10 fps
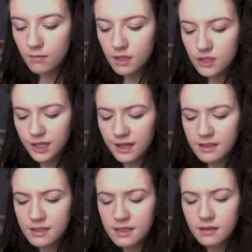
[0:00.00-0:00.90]
cheek
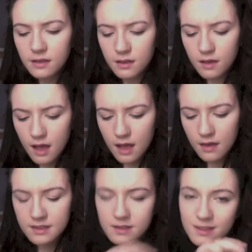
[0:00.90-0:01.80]
tint, and
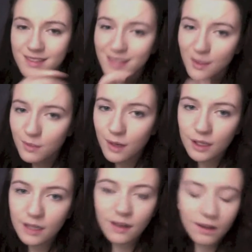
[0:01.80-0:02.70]
this is in Deep
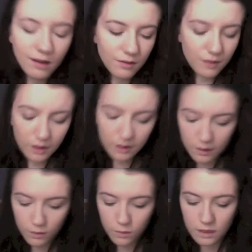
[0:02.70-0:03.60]
Berry, and I figured it
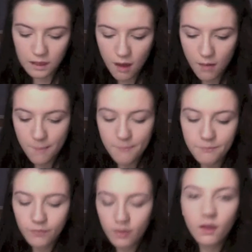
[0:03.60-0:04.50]
would be
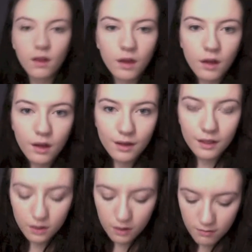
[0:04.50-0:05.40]
like a
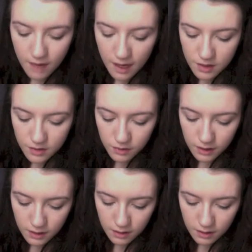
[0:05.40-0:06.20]
good match for it.